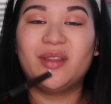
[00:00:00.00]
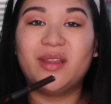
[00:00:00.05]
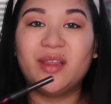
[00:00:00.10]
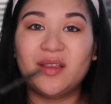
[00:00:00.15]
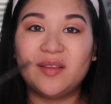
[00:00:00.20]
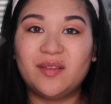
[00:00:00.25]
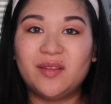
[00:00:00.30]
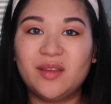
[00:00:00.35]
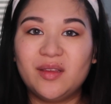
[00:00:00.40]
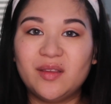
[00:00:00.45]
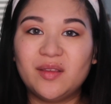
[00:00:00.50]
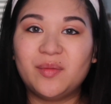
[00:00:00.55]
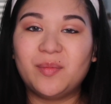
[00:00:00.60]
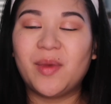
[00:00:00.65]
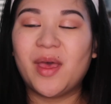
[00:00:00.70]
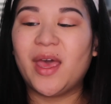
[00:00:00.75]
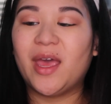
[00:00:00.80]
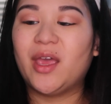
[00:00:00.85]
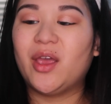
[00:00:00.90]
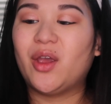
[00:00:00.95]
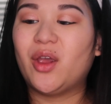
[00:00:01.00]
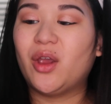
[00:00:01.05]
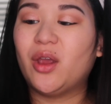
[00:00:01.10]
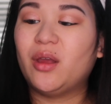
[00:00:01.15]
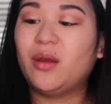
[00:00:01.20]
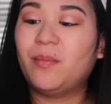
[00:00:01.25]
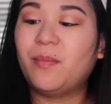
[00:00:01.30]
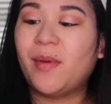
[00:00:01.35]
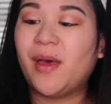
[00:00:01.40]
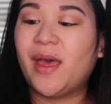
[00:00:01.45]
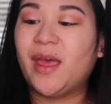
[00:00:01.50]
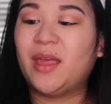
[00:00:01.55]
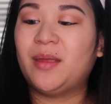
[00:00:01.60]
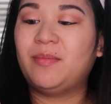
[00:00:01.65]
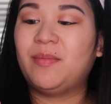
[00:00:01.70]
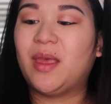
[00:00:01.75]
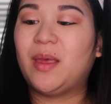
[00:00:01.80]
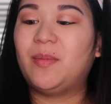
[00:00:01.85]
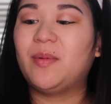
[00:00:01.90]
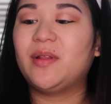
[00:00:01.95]
This is my my
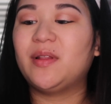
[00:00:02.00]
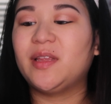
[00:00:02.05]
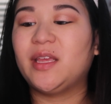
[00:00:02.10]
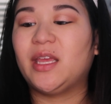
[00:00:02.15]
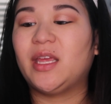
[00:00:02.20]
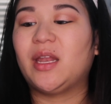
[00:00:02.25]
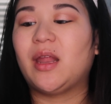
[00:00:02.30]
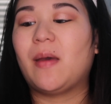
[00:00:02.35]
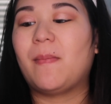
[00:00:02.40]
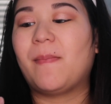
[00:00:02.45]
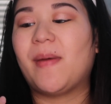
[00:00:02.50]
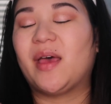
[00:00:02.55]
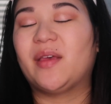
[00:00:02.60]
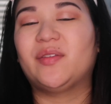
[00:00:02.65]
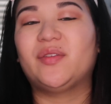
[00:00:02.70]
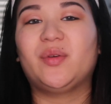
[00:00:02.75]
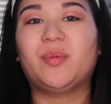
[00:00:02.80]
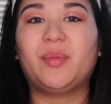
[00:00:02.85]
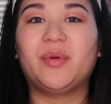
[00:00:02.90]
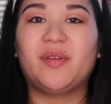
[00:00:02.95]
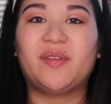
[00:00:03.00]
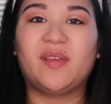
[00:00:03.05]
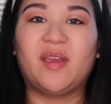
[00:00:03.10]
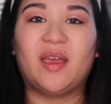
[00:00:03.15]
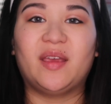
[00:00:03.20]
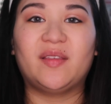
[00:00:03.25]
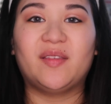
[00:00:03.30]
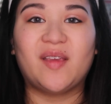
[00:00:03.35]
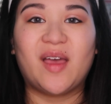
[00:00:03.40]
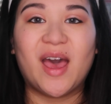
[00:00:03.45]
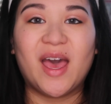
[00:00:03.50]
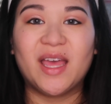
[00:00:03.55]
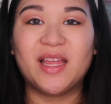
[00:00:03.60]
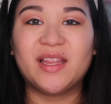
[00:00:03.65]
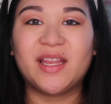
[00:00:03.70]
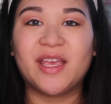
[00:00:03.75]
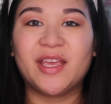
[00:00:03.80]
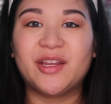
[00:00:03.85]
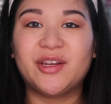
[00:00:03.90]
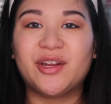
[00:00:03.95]
Maybelline Master Precise
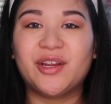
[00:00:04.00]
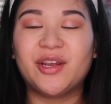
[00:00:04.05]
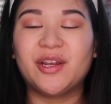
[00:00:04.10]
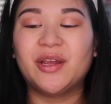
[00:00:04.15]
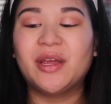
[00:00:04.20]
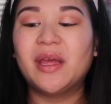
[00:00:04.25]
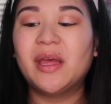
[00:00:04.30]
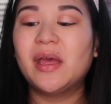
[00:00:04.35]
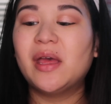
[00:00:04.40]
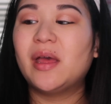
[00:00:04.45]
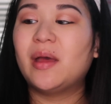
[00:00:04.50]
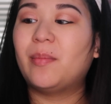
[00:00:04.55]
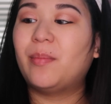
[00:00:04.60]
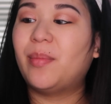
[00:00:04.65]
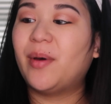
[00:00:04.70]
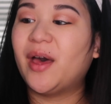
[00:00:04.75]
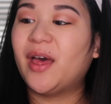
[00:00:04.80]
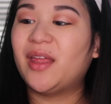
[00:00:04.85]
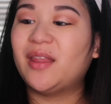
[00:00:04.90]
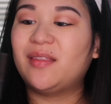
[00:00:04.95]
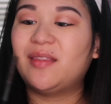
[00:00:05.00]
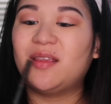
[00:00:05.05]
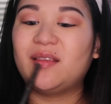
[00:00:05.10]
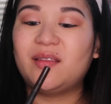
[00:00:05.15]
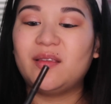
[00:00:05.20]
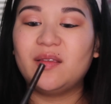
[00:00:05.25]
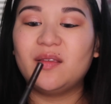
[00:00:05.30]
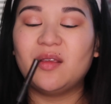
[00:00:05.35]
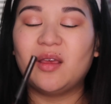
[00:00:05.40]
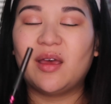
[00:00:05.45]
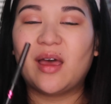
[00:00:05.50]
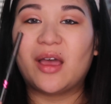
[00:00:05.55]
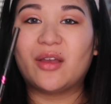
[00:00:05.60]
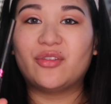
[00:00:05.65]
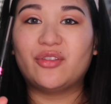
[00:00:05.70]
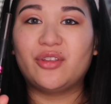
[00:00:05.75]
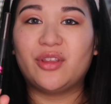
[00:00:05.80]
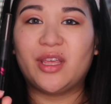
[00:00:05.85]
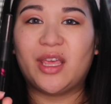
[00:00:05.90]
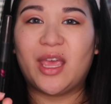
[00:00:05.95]
eyeliner, but this is
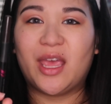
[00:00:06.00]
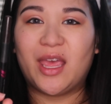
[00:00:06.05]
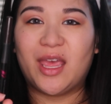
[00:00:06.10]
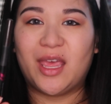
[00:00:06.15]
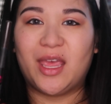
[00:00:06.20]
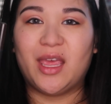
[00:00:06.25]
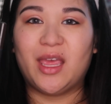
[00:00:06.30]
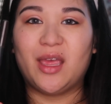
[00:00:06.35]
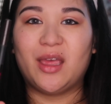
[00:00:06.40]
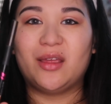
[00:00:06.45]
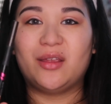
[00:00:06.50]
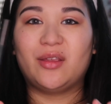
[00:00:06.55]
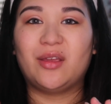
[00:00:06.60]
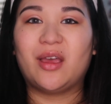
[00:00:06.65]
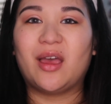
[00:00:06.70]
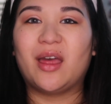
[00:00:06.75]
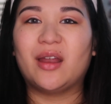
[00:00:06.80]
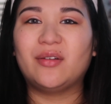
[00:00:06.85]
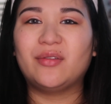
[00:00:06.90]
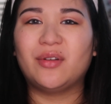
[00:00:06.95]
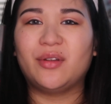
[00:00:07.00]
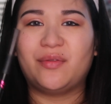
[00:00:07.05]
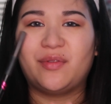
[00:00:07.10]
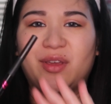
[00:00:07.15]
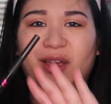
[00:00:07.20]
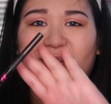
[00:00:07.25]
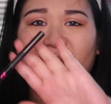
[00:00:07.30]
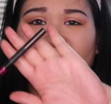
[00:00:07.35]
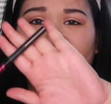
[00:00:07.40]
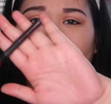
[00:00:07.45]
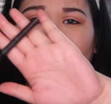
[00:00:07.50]
actually a, I don't know if you guys